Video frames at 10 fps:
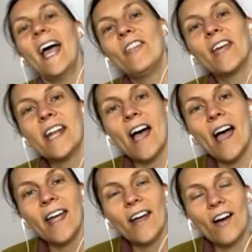and then
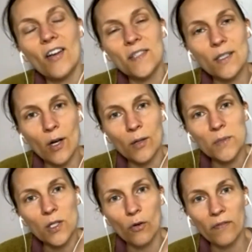I also helped
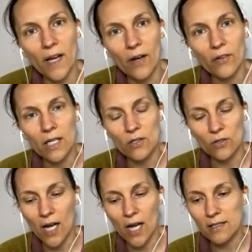co found and
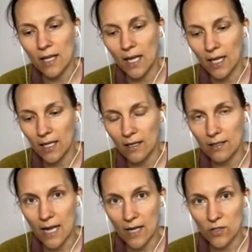direct a
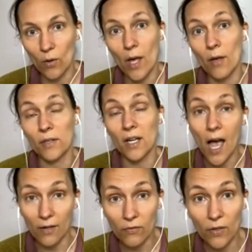natural health
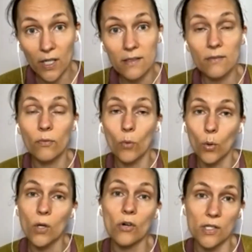conference for
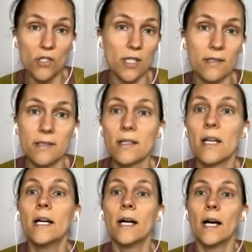Christians.
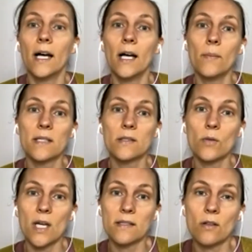And so
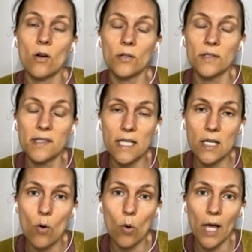that's called Seeking
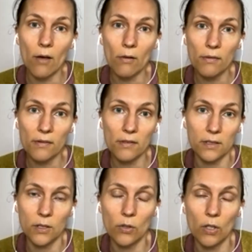Whole Health.
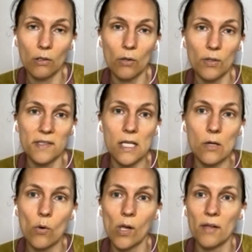And you can go to
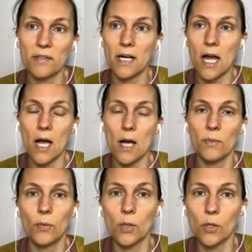seekingwholehealth.com if
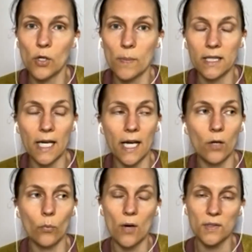you want to learn about that. And
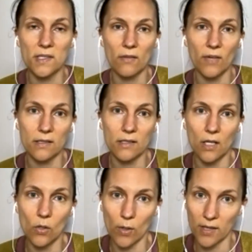we host events
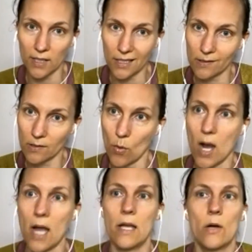in Northeast
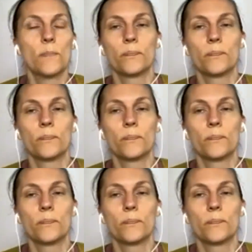Ohio.